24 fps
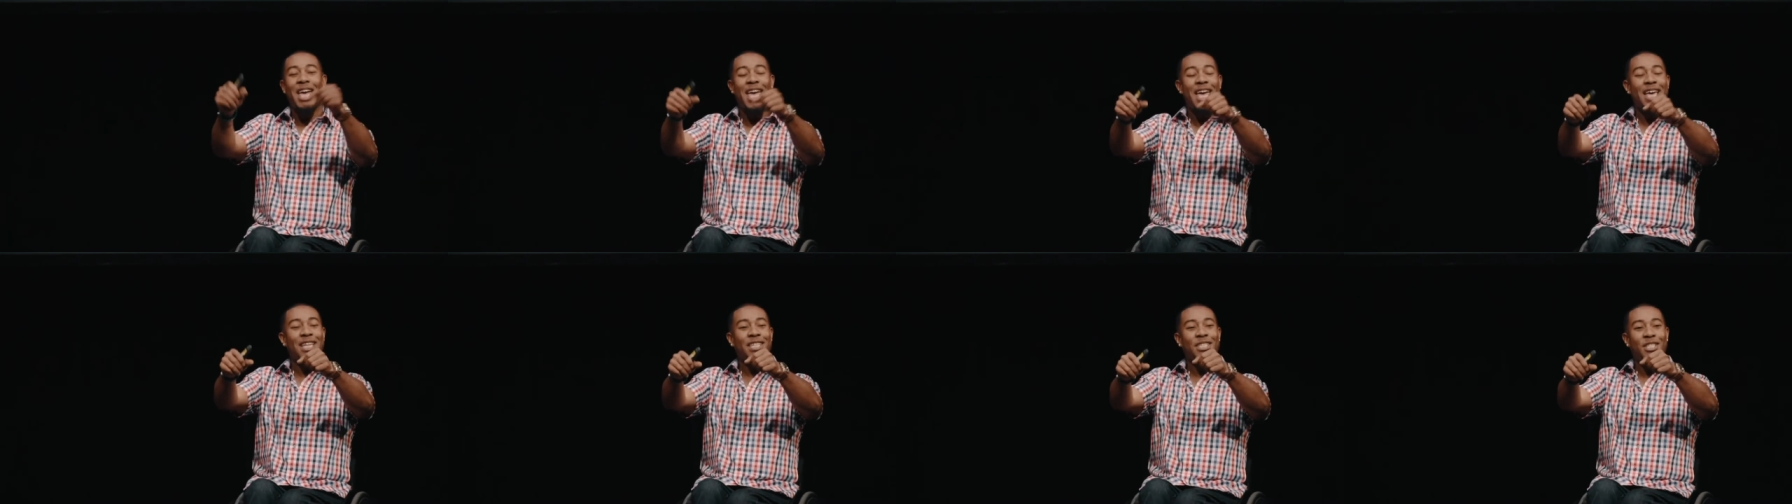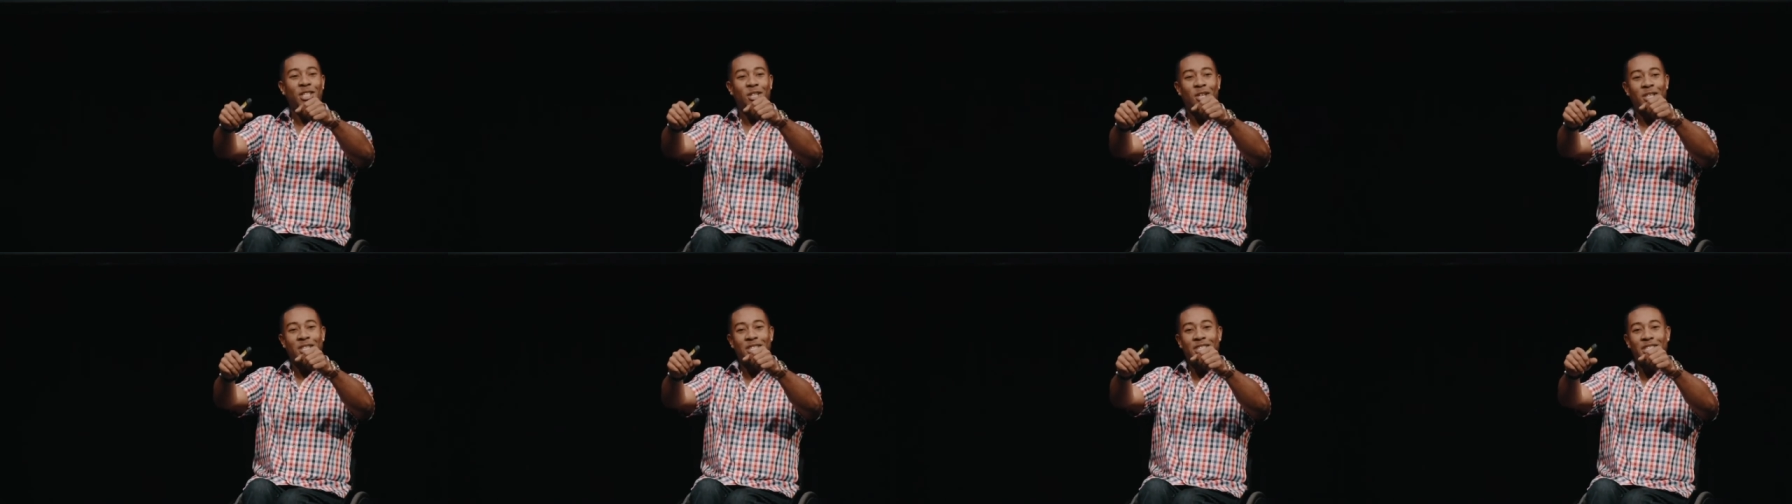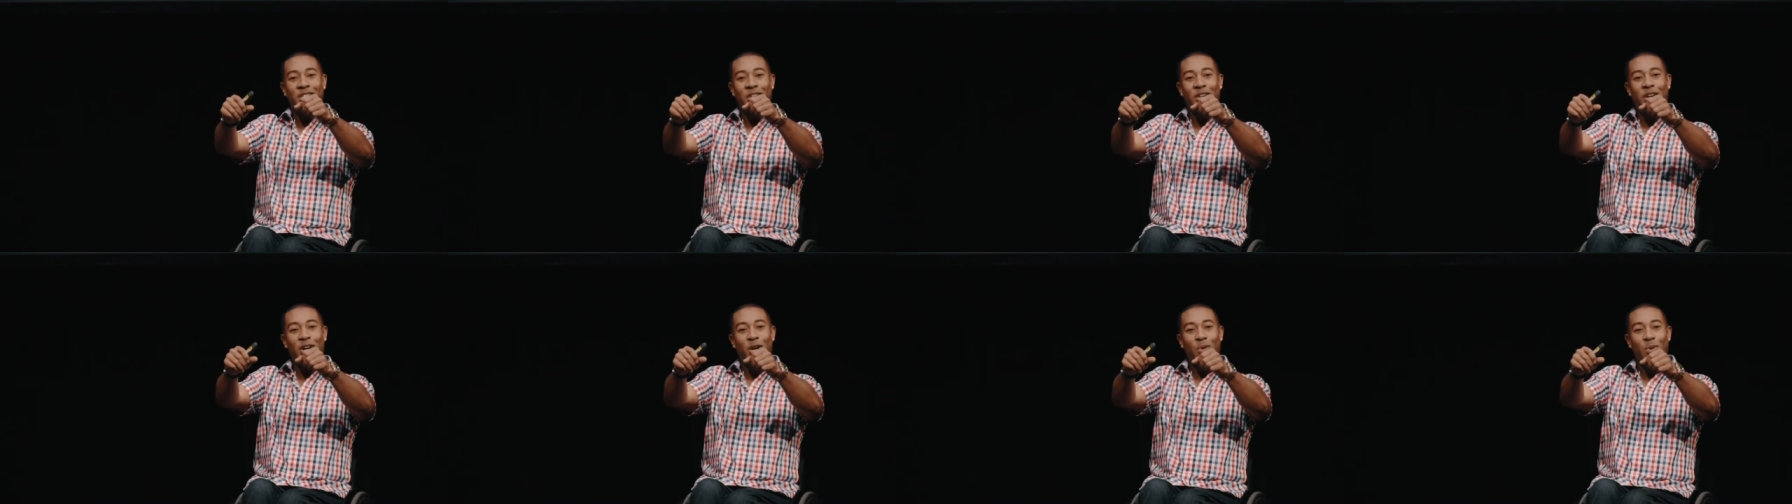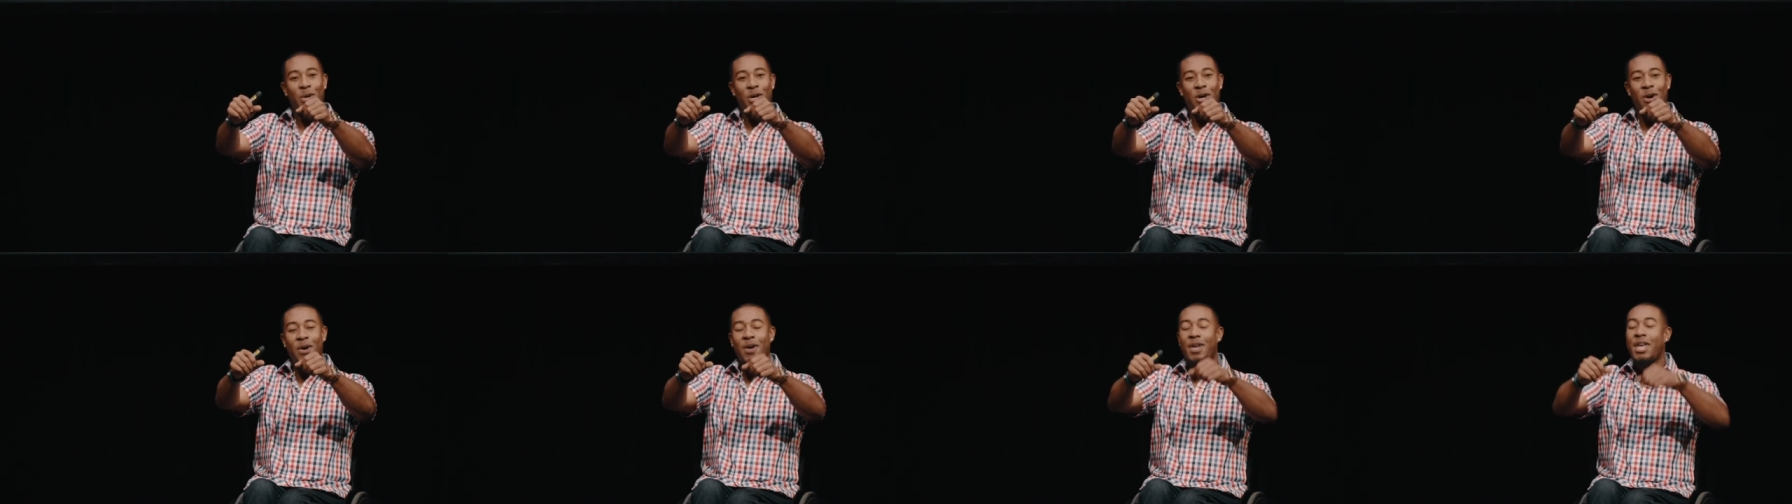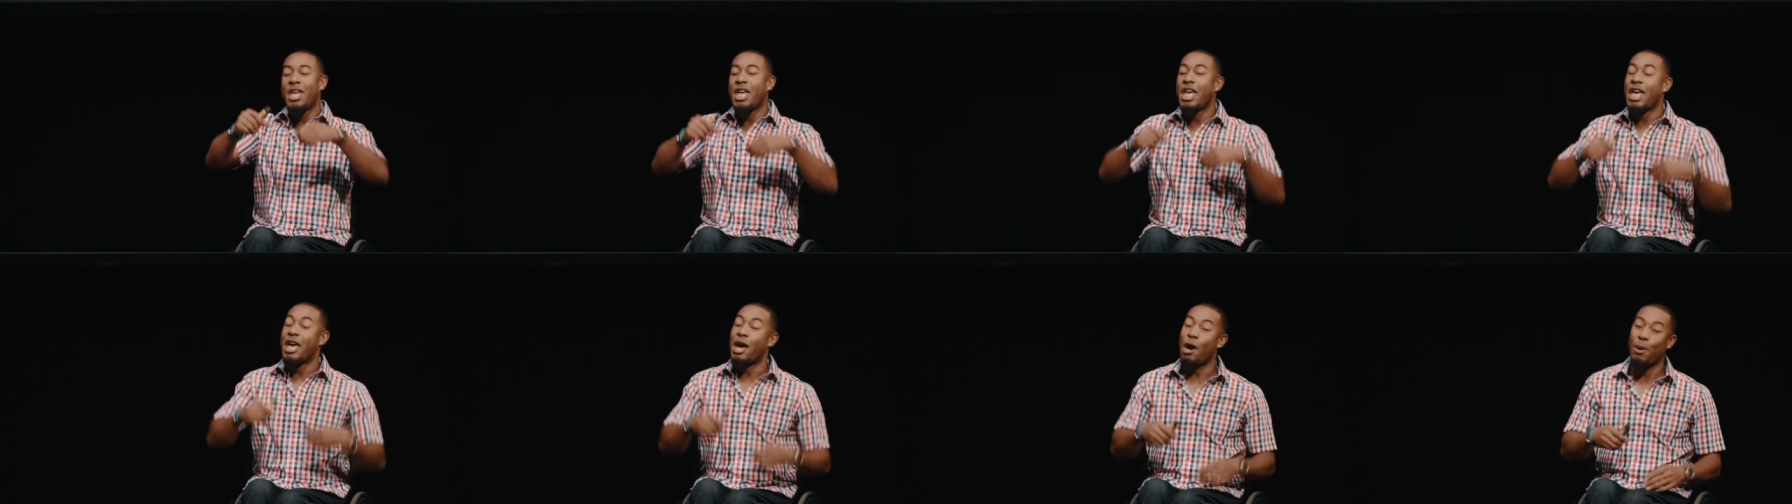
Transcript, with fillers: hand still on the steering wheel,